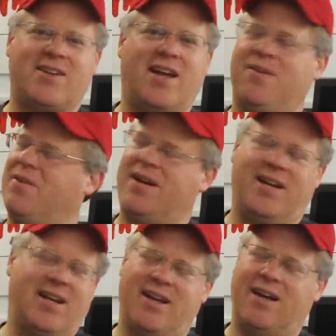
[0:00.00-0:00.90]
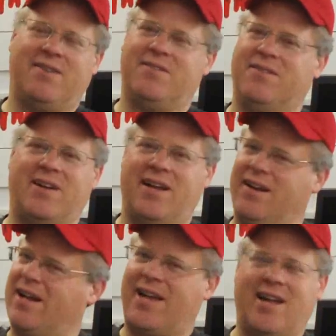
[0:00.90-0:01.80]
So I don't want
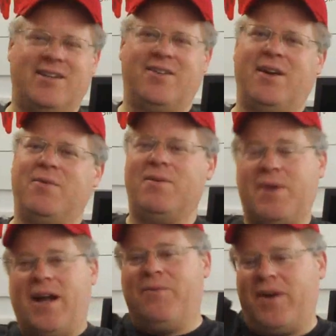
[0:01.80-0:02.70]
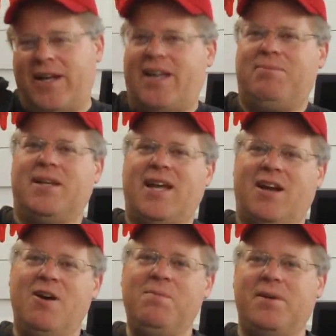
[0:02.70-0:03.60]
to. I can't do any more, but I want to keep the day
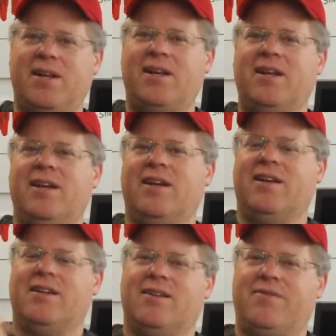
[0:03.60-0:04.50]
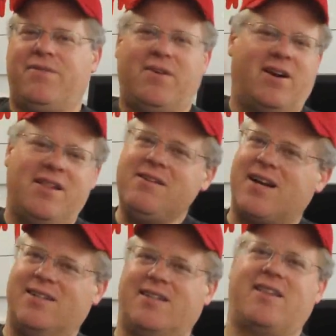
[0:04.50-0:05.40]
open for other
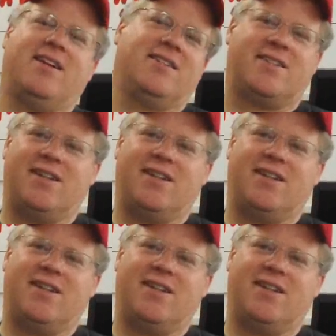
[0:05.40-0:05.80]
kinds of things.